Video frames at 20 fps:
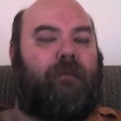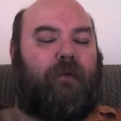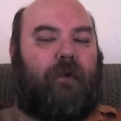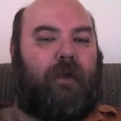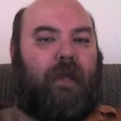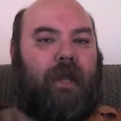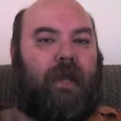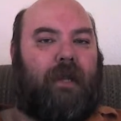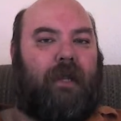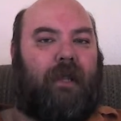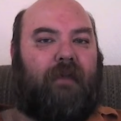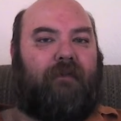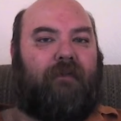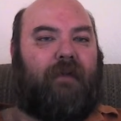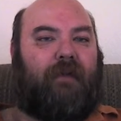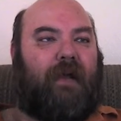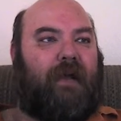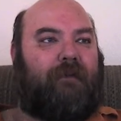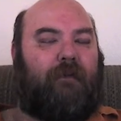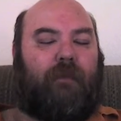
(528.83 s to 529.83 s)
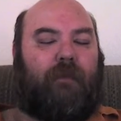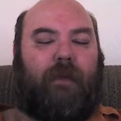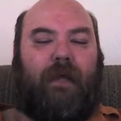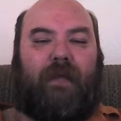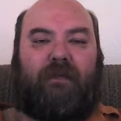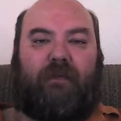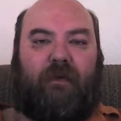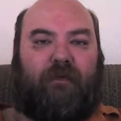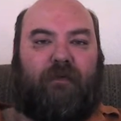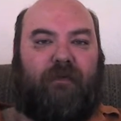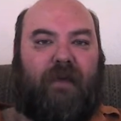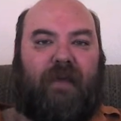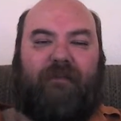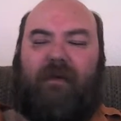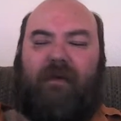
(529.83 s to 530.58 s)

for KDE 5 or Plasma 5.